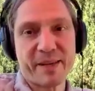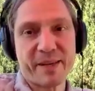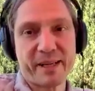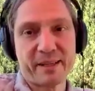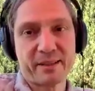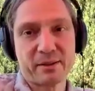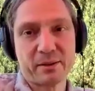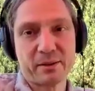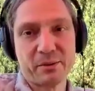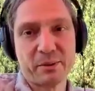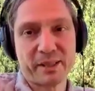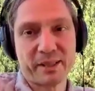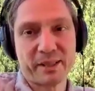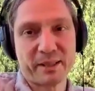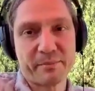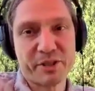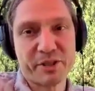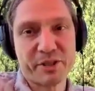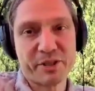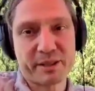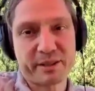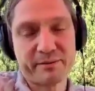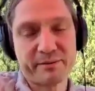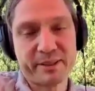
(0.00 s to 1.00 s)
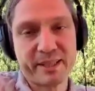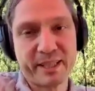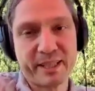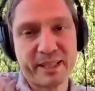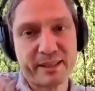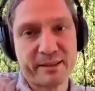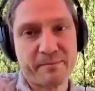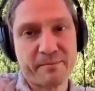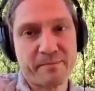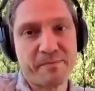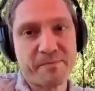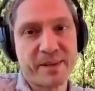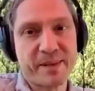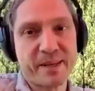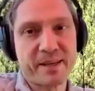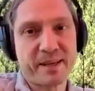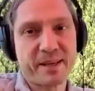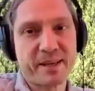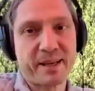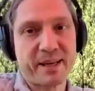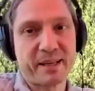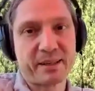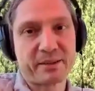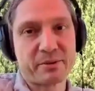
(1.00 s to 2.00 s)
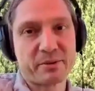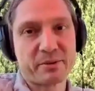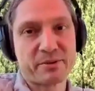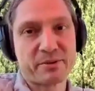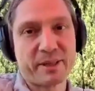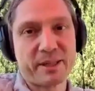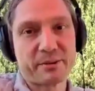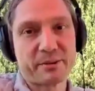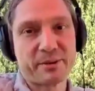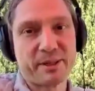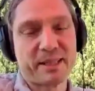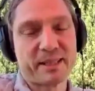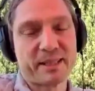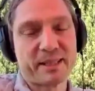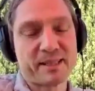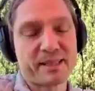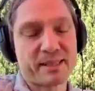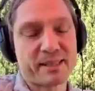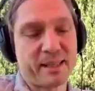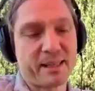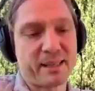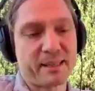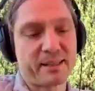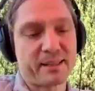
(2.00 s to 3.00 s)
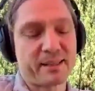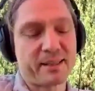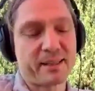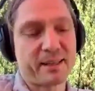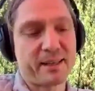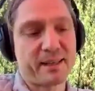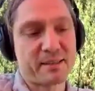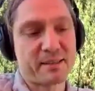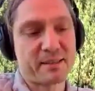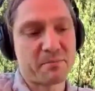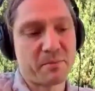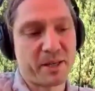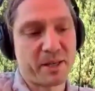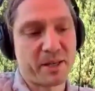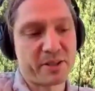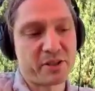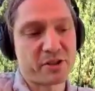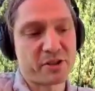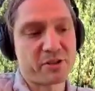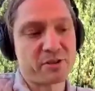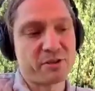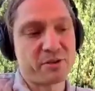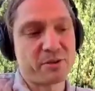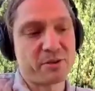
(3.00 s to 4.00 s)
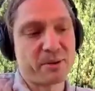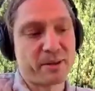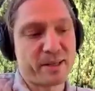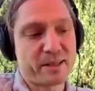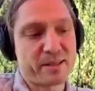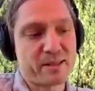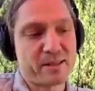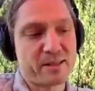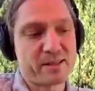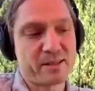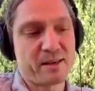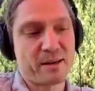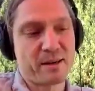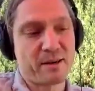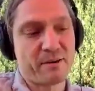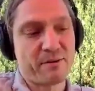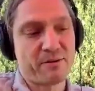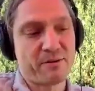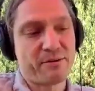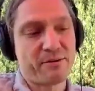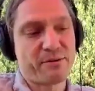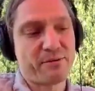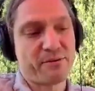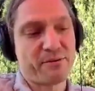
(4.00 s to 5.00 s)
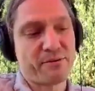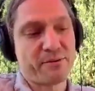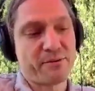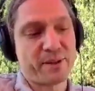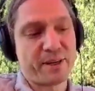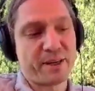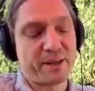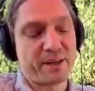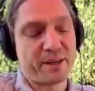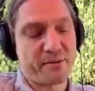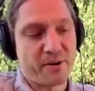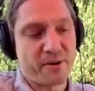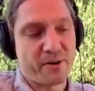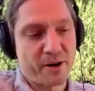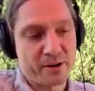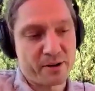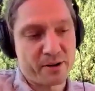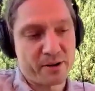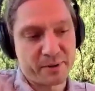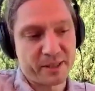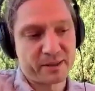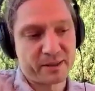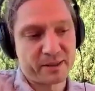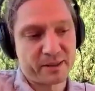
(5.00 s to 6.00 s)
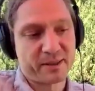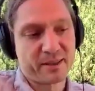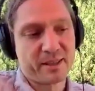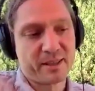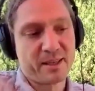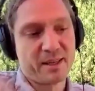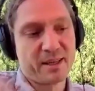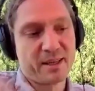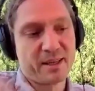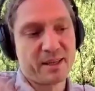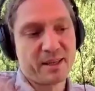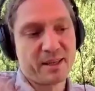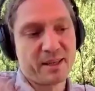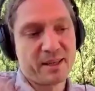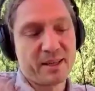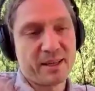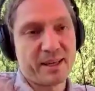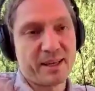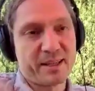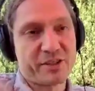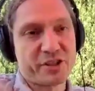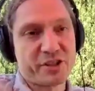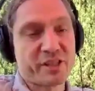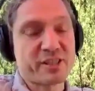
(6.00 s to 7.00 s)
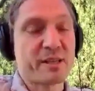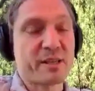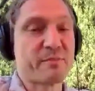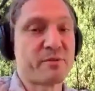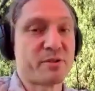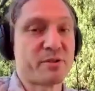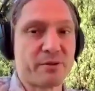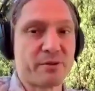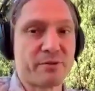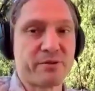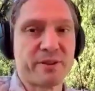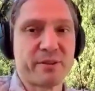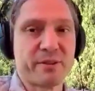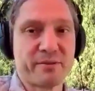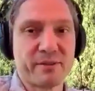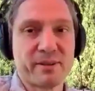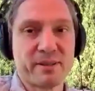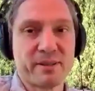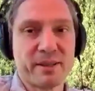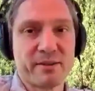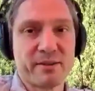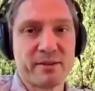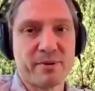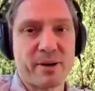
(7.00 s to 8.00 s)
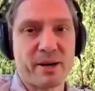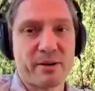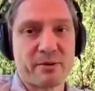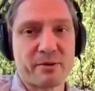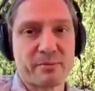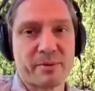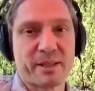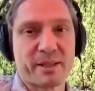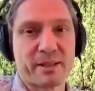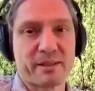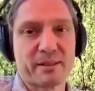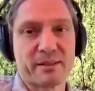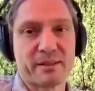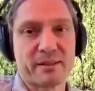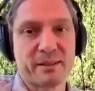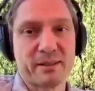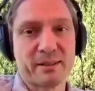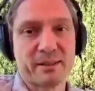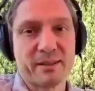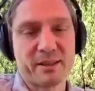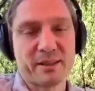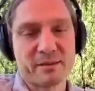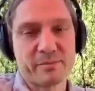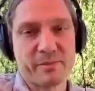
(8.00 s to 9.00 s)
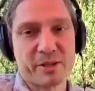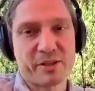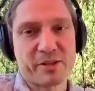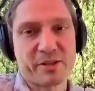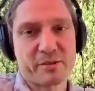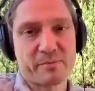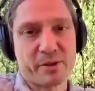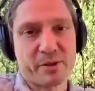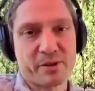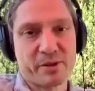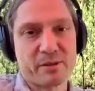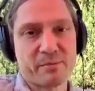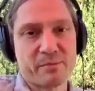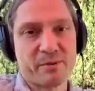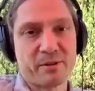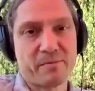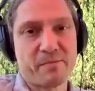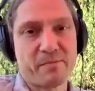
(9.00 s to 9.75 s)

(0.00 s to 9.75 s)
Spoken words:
and to look at objective data and to try to understand as much nuances of the environment and just observe the environment as much as possible.